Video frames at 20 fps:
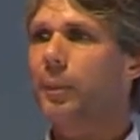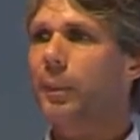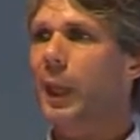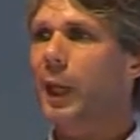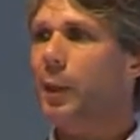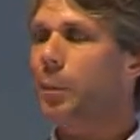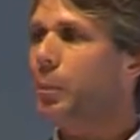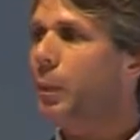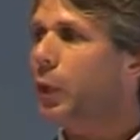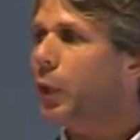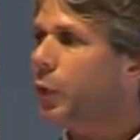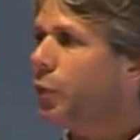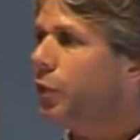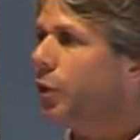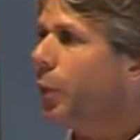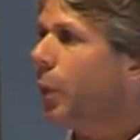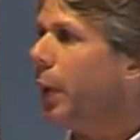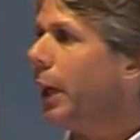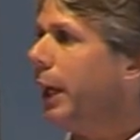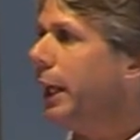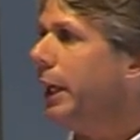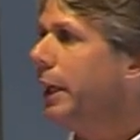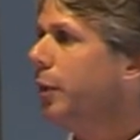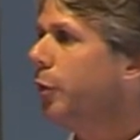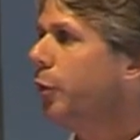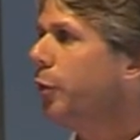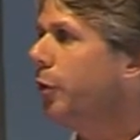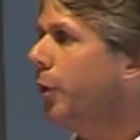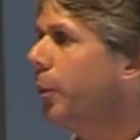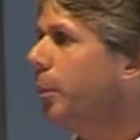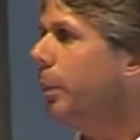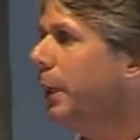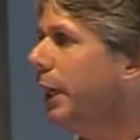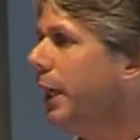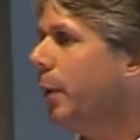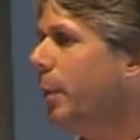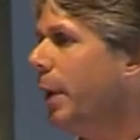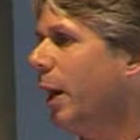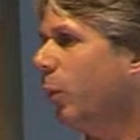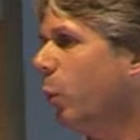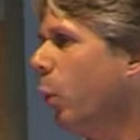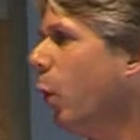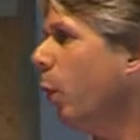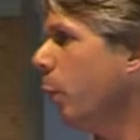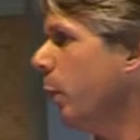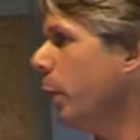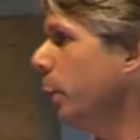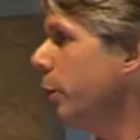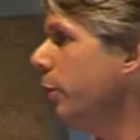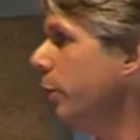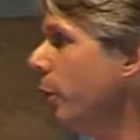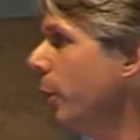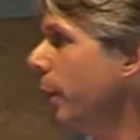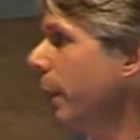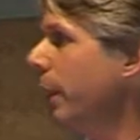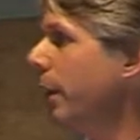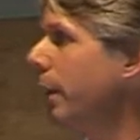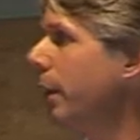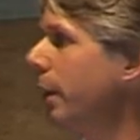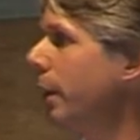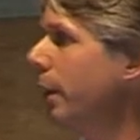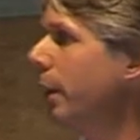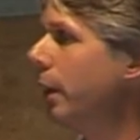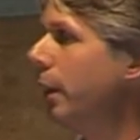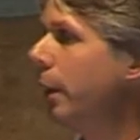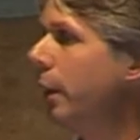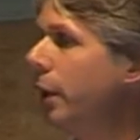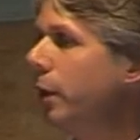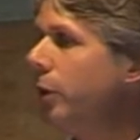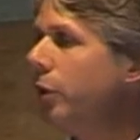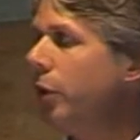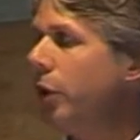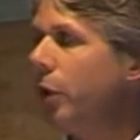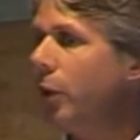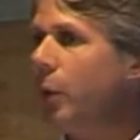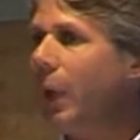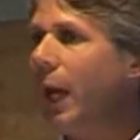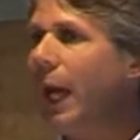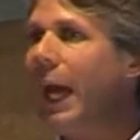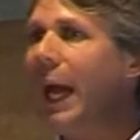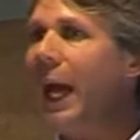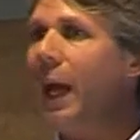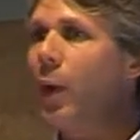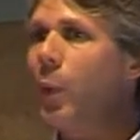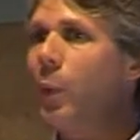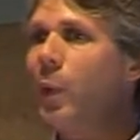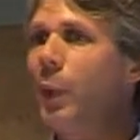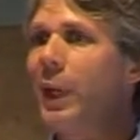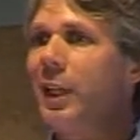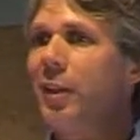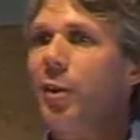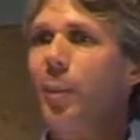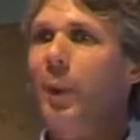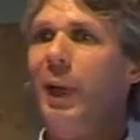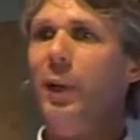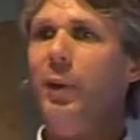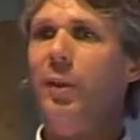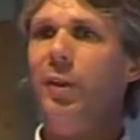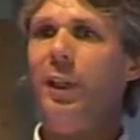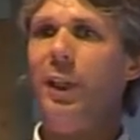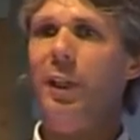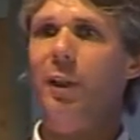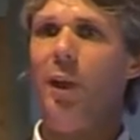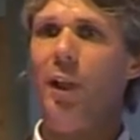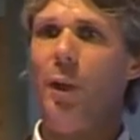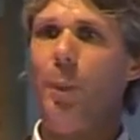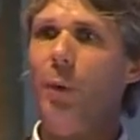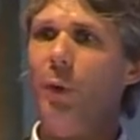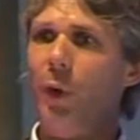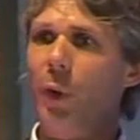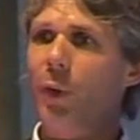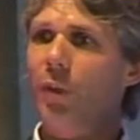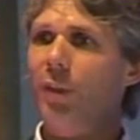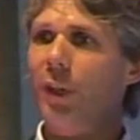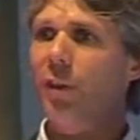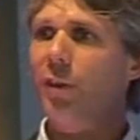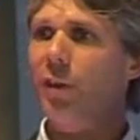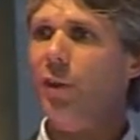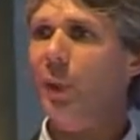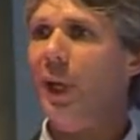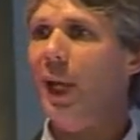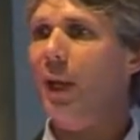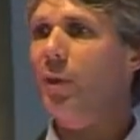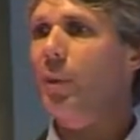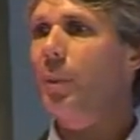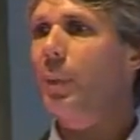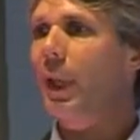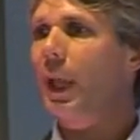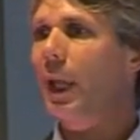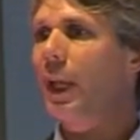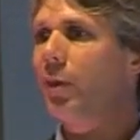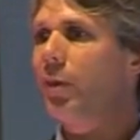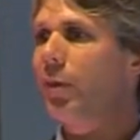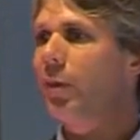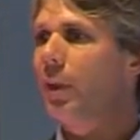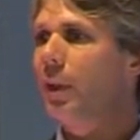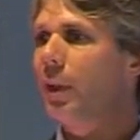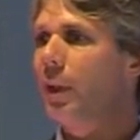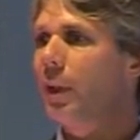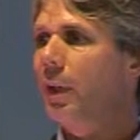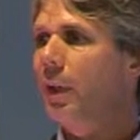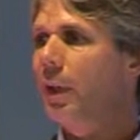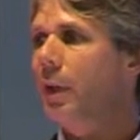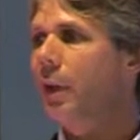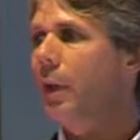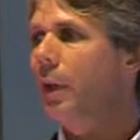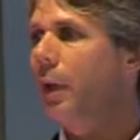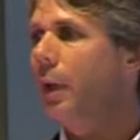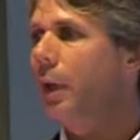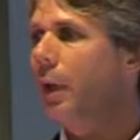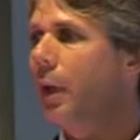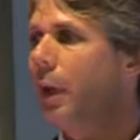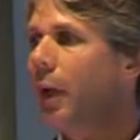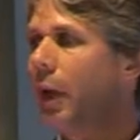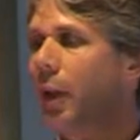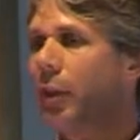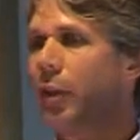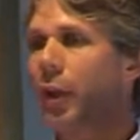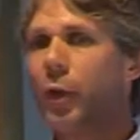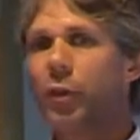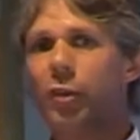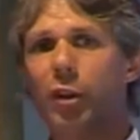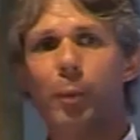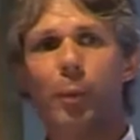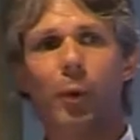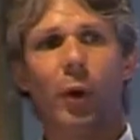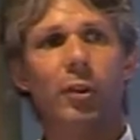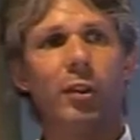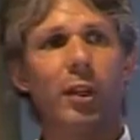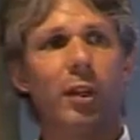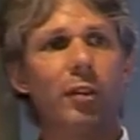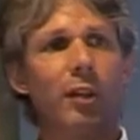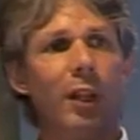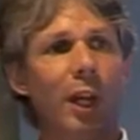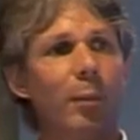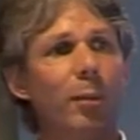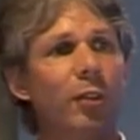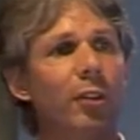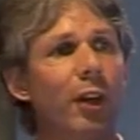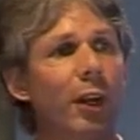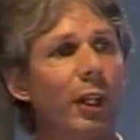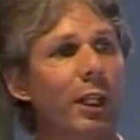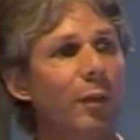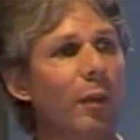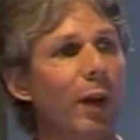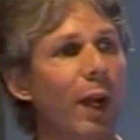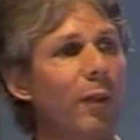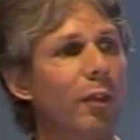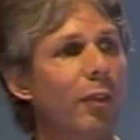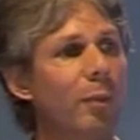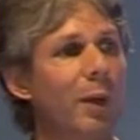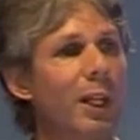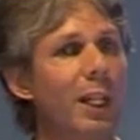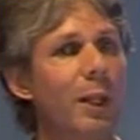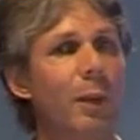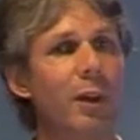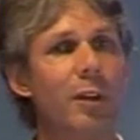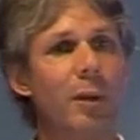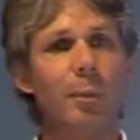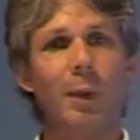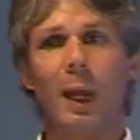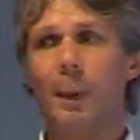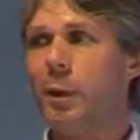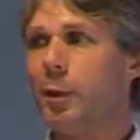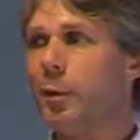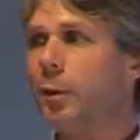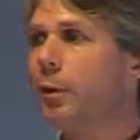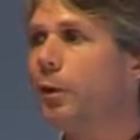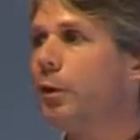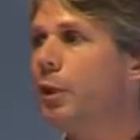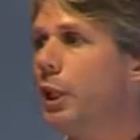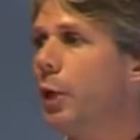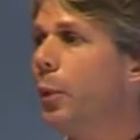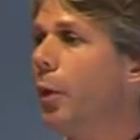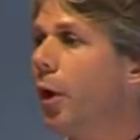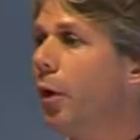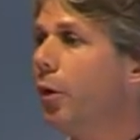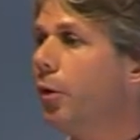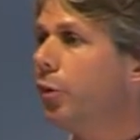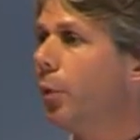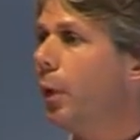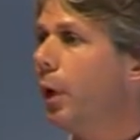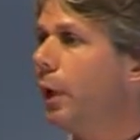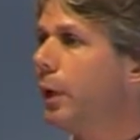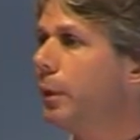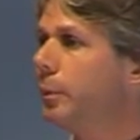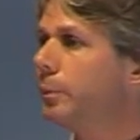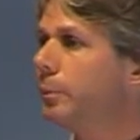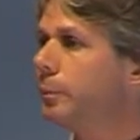It moved away from being about what we were doing to how we went about it and the processes we have in place. And those are the projects that I'm certainly very familiar with, and maybe you are as well.